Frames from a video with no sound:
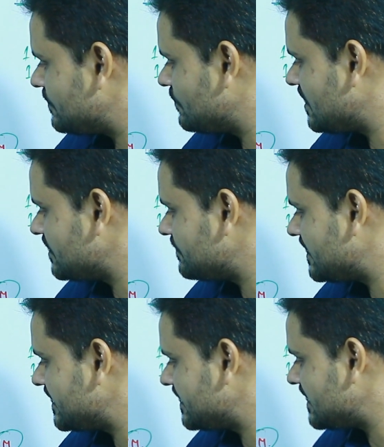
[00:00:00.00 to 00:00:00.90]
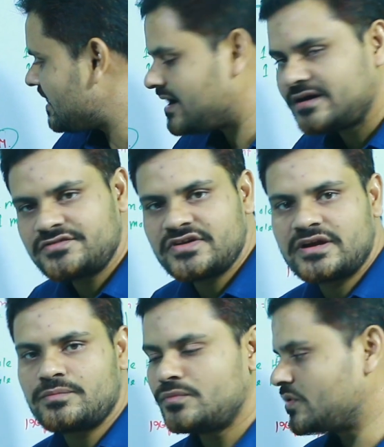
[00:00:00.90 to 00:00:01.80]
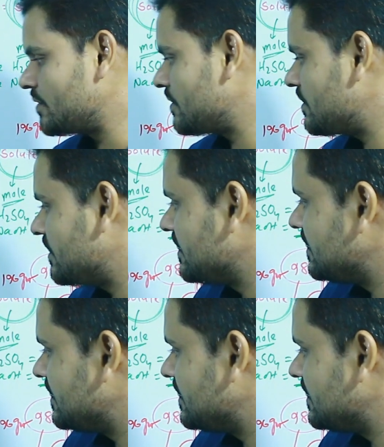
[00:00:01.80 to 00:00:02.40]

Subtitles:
1/100 mole